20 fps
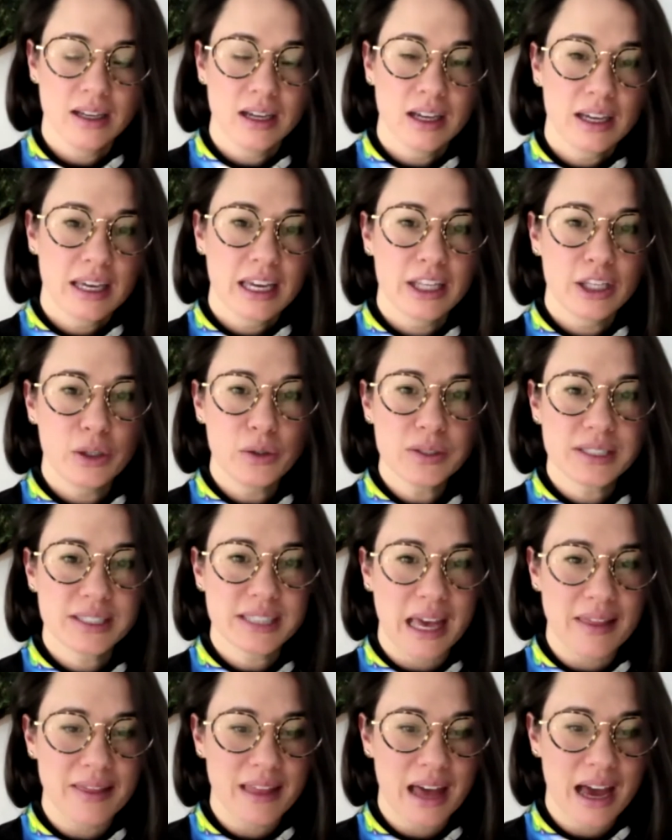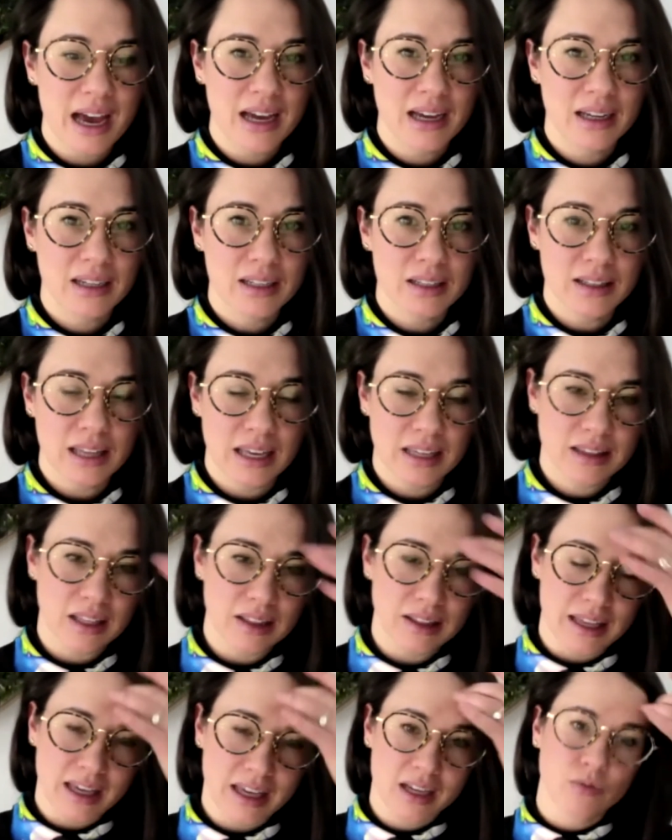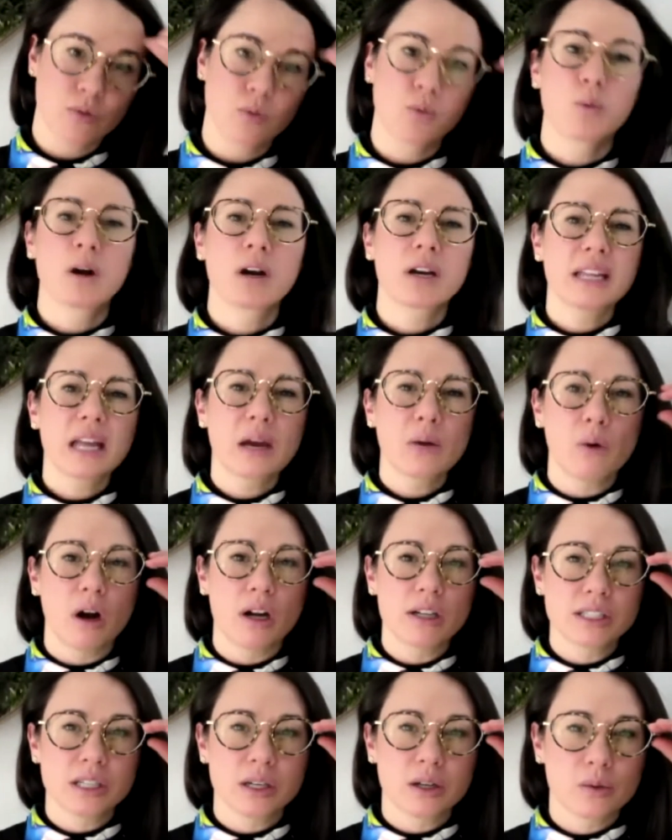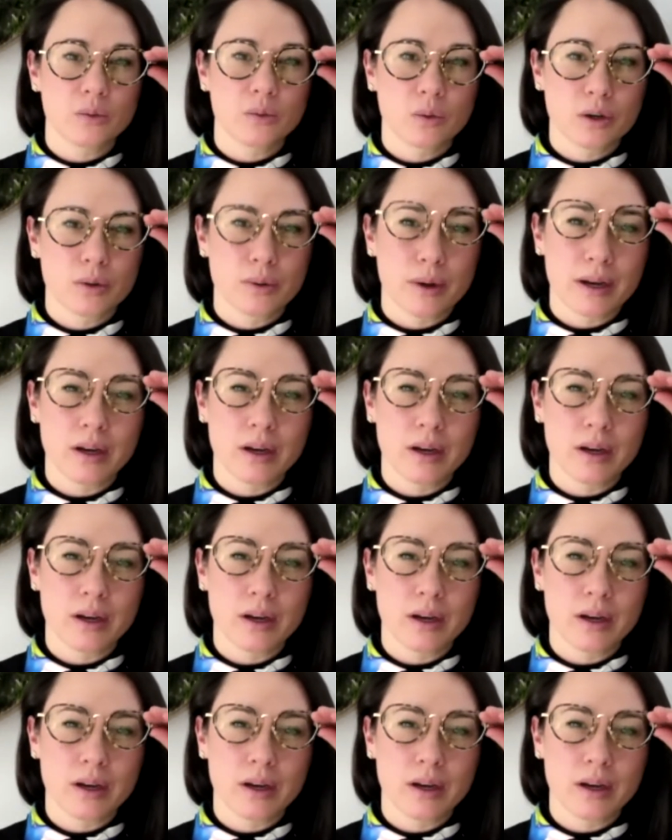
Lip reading: Can you send that, like the link of where can I watch it? Where do I go?